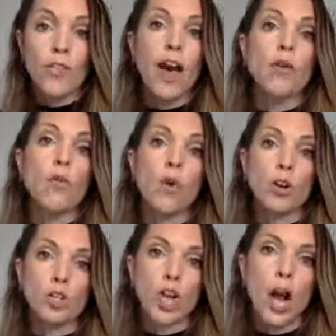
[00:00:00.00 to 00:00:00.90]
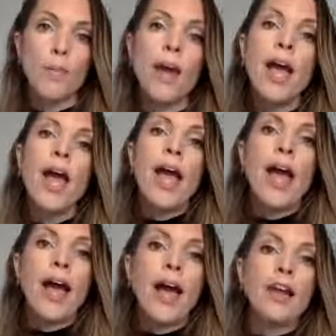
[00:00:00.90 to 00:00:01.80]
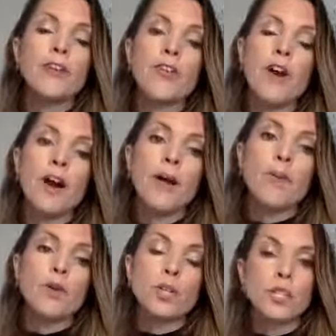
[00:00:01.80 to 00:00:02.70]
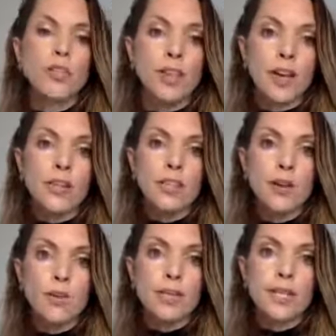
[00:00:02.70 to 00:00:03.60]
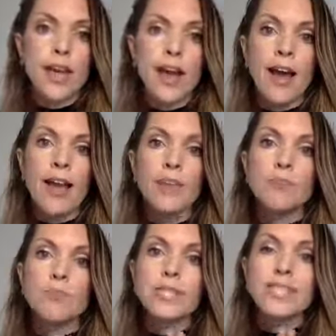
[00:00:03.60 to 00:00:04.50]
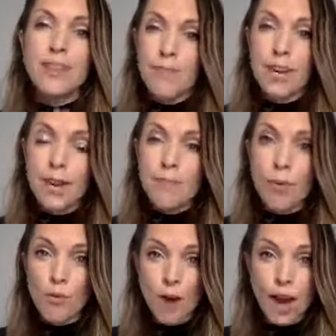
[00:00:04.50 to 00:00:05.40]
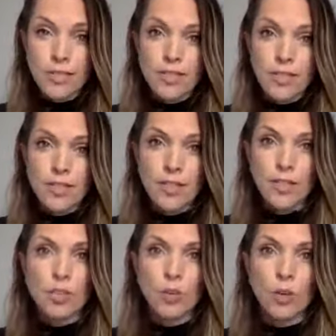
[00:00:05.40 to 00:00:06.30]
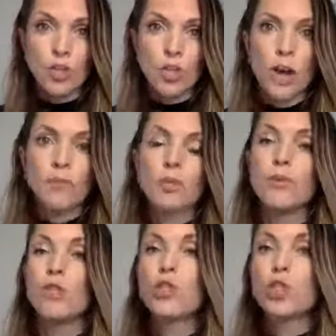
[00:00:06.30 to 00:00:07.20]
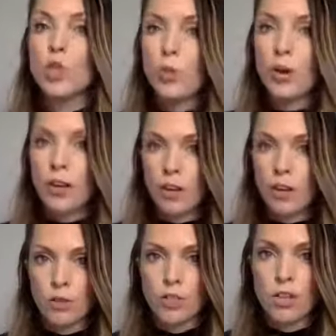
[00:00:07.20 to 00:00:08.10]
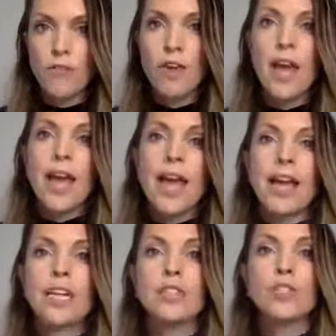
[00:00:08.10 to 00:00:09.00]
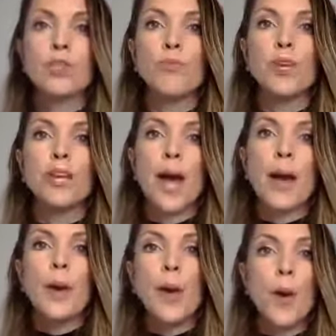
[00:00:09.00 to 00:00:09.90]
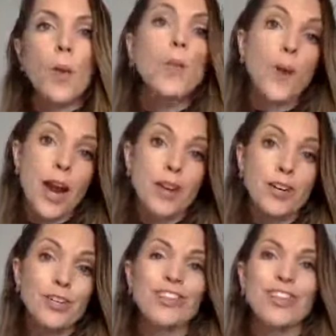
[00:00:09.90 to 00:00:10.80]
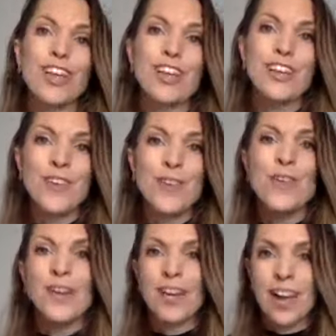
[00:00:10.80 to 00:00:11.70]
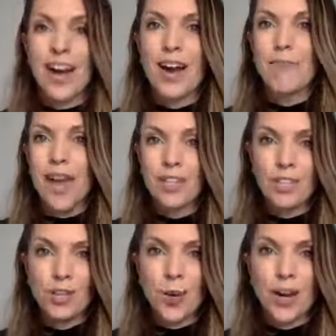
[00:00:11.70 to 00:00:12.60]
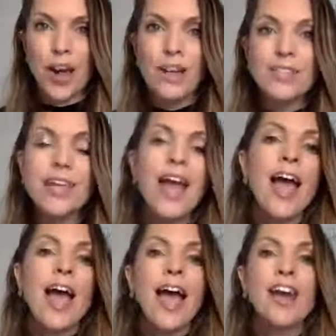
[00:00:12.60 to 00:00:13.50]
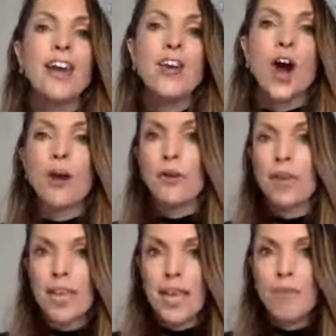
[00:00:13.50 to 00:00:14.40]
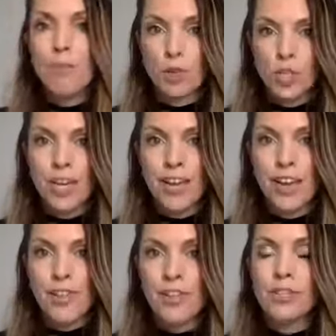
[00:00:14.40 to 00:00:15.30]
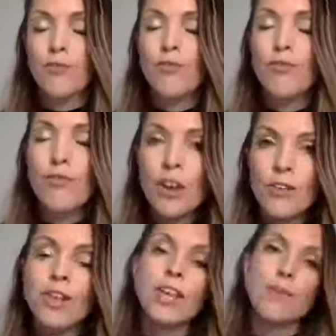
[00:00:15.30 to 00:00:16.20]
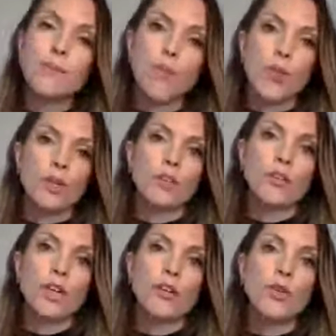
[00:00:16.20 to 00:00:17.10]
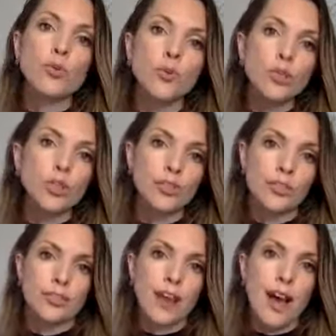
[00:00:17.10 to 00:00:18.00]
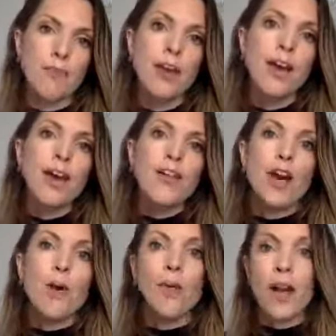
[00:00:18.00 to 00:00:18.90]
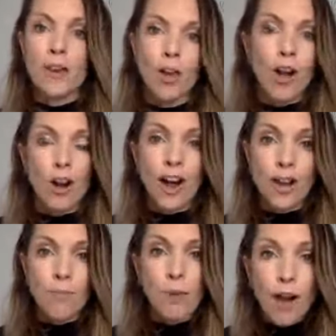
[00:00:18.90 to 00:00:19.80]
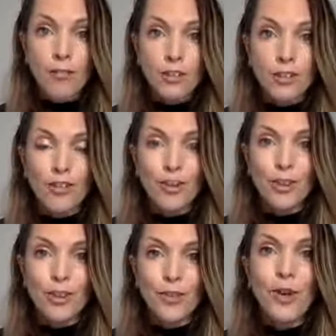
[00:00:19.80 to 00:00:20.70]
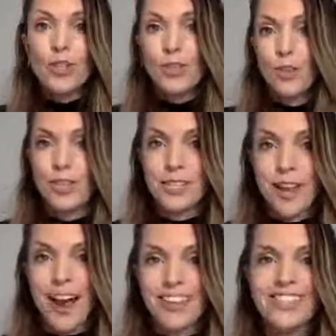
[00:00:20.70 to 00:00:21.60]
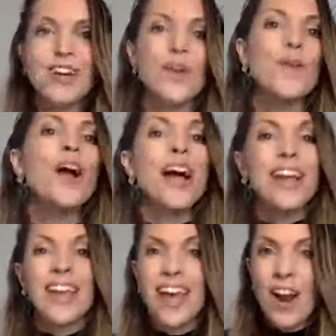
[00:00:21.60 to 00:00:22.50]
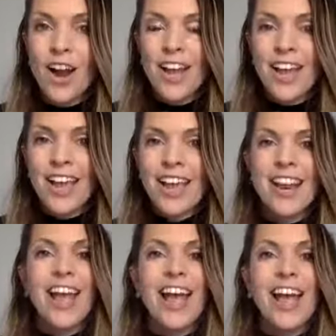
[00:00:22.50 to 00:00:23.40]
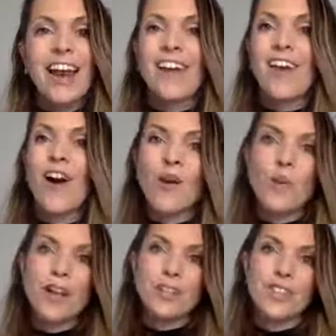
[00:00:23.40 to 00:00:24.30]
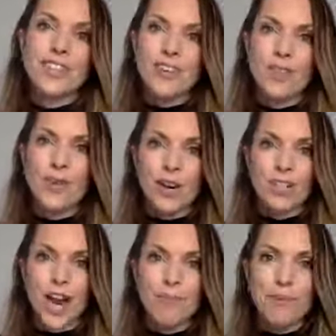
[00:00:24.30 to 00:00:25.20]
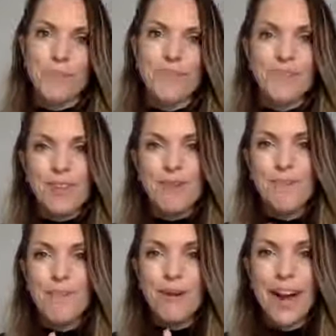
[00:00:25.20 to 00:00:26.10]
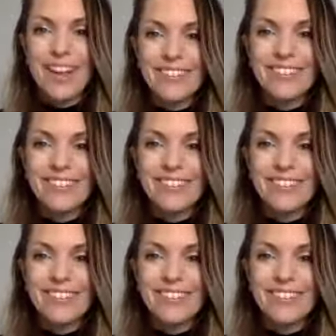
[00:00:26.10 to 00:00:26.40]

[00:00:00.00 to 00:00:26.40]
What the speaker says: that workshop. And also something else that I want to say, I have specifically priced this workshop to be super inclusive and to be a no-brainer so that you can come and join us and not keep pushing this very important and crucial step that will unlock higher profits for you to the side. So get on in, and I can't wait to see you in the workshop. Bye-bye.